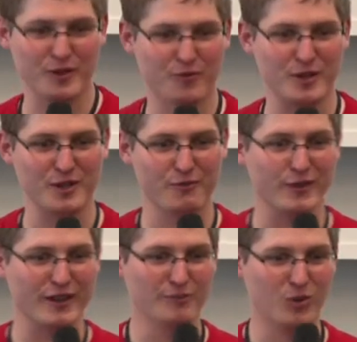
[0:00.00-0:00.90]
if, if
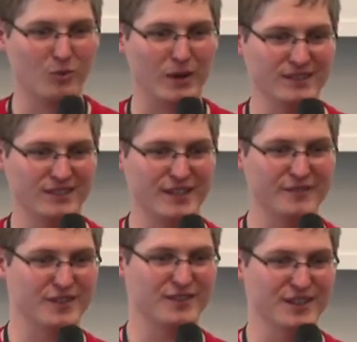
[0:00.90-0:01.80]
we have more mugs
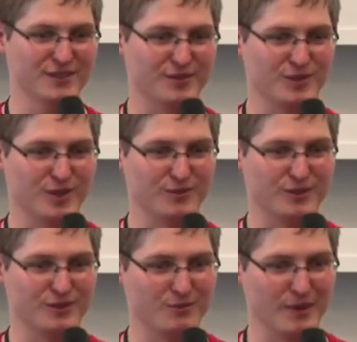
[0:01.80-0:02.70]
left at the end of the
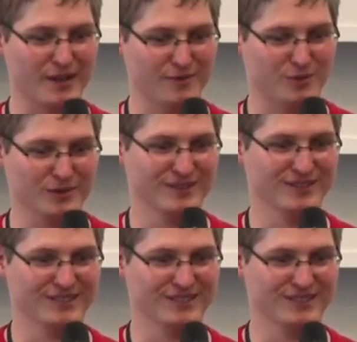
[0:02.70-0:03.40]
conference, you may have one.